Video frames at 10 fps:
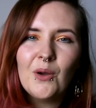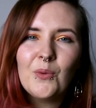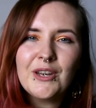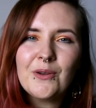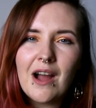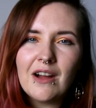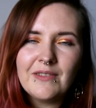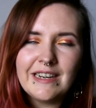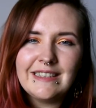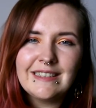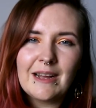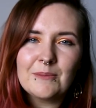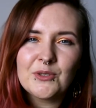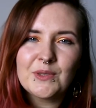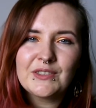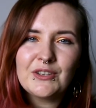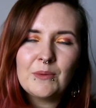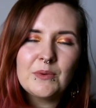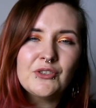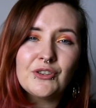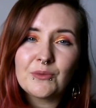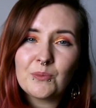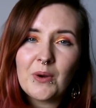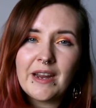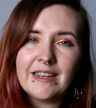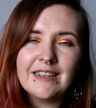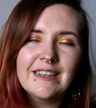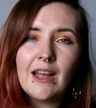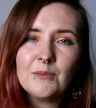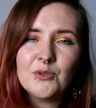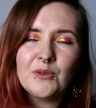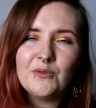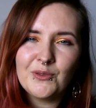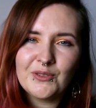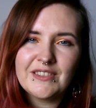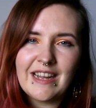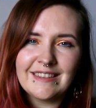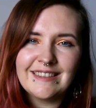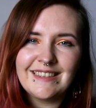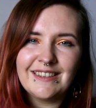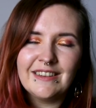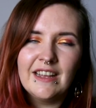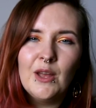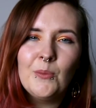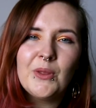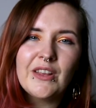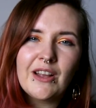When you are ready to come to a stop, just brake, come to a full standstill, put the